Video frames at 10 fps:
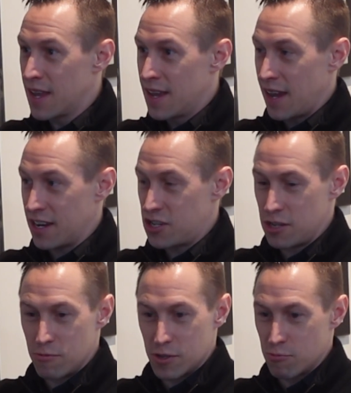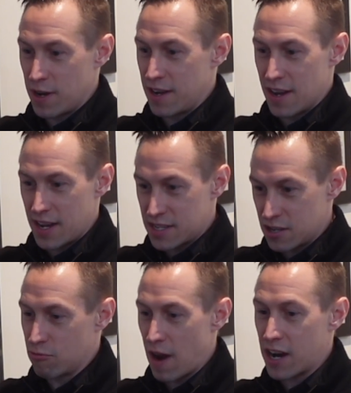And she was reading us
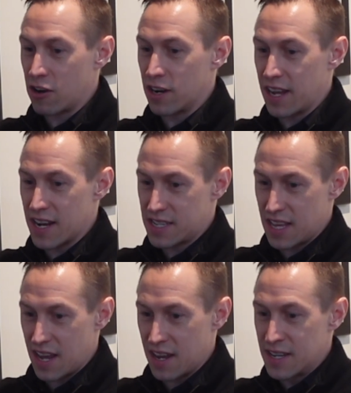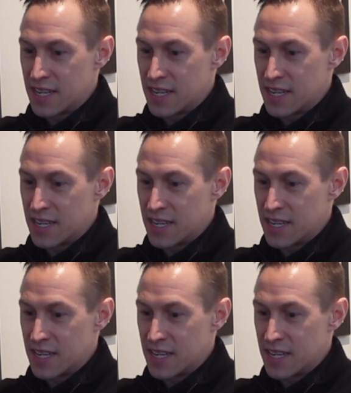her record against the